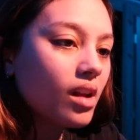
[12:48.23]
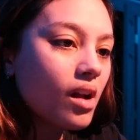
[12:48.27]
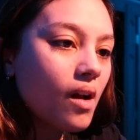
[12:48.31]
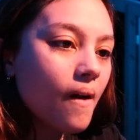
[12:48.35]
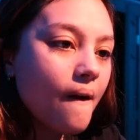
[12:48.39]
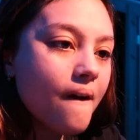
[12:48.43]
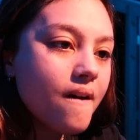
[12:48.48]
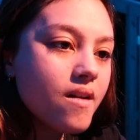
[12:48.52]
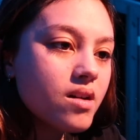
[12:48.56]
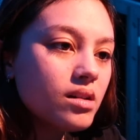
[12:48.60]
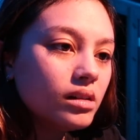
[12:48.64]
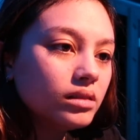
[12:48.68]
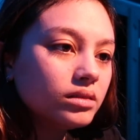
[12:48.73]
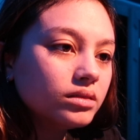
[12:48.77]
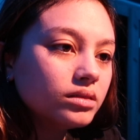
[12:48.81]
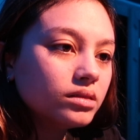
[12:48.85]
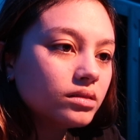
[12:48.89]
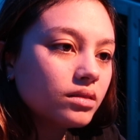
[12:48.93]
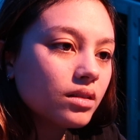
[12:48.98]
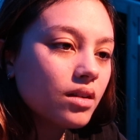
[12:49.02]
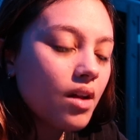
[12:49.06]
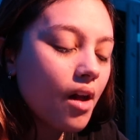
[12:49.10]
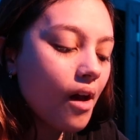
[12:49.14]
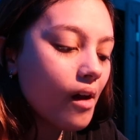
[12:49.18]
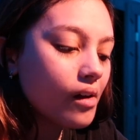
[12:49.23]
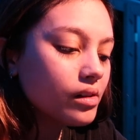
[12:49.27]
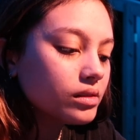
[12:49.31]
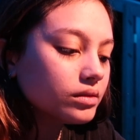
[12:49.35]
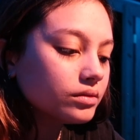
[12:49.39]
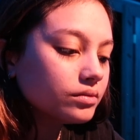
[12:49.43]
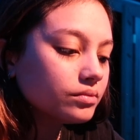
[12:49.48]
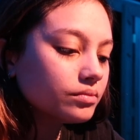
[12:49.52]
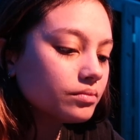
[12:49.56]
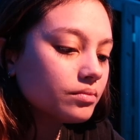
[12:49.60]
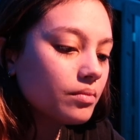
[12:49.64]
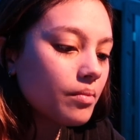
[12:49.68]
I don't even think
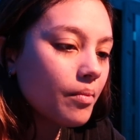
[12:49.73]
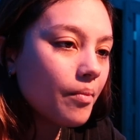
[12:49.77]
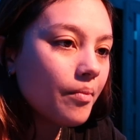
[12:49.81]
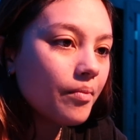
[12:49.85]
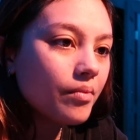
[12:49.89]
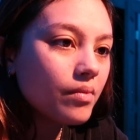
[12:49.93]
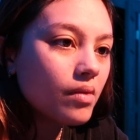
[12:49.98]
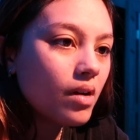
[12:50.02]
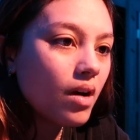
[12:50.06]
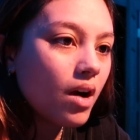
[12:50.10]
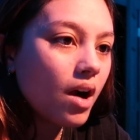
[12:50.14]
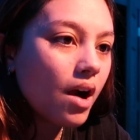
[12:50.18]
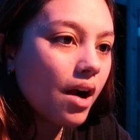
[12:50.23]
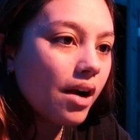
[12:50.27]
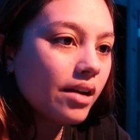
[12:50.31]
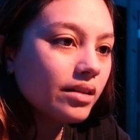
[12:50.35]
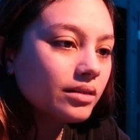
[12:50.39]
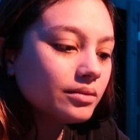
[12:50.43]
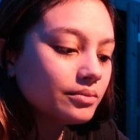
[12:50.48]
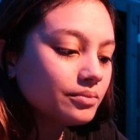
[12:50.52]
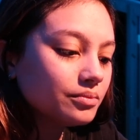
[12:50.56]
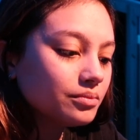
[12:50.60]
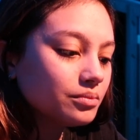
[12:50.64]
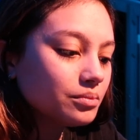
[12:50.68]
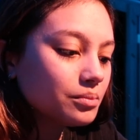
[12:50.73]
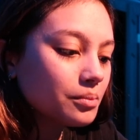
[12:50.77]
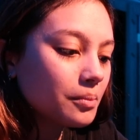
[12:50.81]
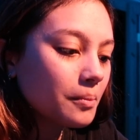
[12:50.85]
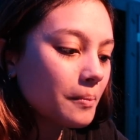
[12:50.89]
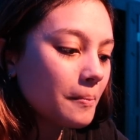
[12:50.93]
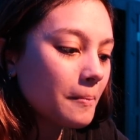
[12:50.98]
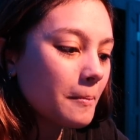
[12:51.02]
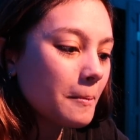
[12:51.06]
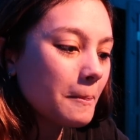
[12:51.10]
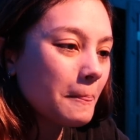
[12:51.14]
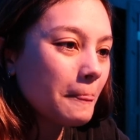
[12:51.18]
I killed you.
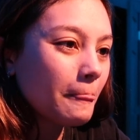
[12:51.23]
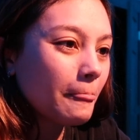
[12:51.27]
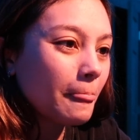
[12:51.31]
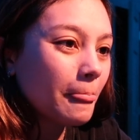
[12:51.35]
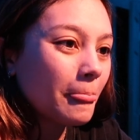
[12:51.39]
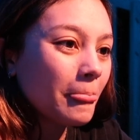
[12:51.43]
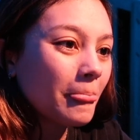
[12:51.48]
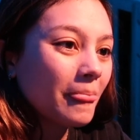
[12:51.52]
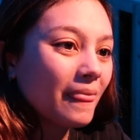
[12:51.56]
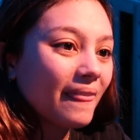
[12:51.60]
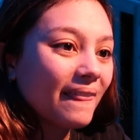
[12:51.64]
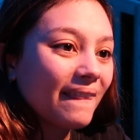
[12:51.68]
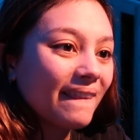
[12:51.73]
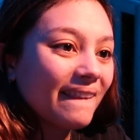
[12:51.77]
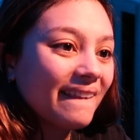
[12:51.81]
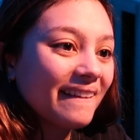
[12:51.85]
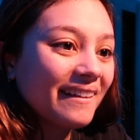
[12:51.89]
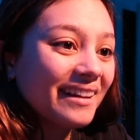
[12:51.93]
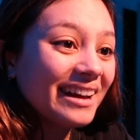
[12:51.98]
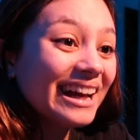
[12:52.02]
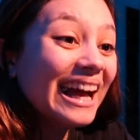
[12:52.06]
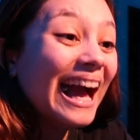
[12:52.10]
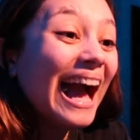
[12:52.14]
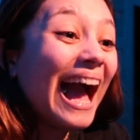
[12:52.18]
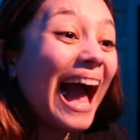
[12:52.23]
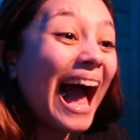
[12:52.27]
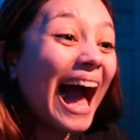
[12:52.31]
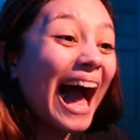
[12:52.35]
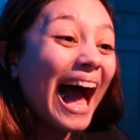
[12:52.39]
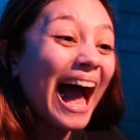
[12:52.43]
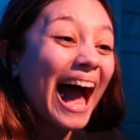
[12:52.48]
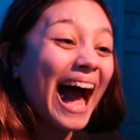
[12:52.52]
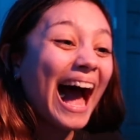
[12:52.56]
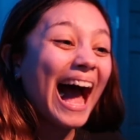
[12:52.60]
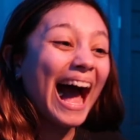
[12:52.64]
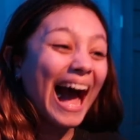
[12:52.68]
Oh, I
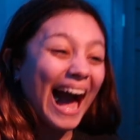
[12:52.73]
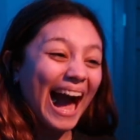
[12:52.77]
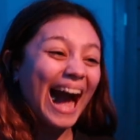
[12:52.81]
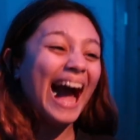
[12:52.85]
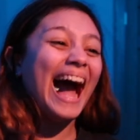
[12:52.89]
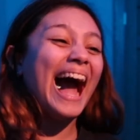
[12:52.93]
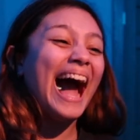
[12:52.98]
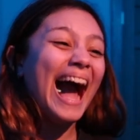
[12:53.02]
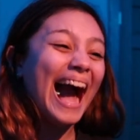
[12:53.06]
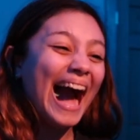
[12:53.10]
did?